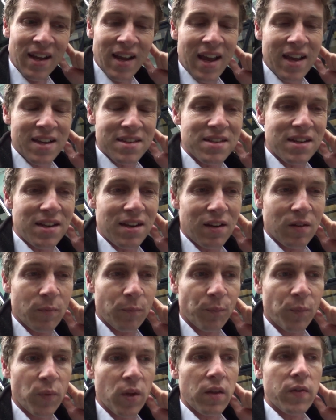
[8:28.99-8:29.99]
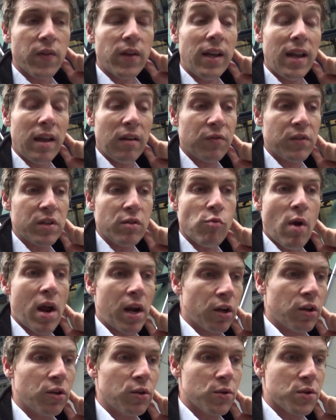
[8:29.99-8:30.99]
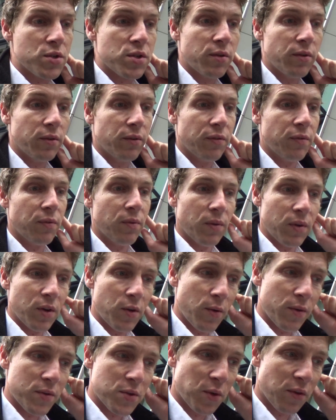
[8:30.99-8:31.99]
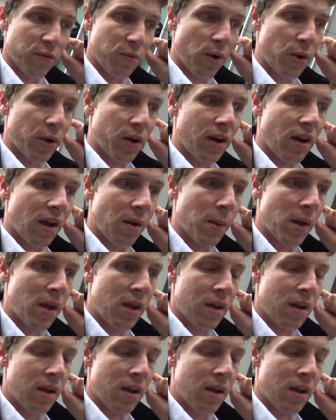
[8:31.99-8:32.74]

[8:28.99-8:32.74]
as in the lefty radicals who have sort of woken up,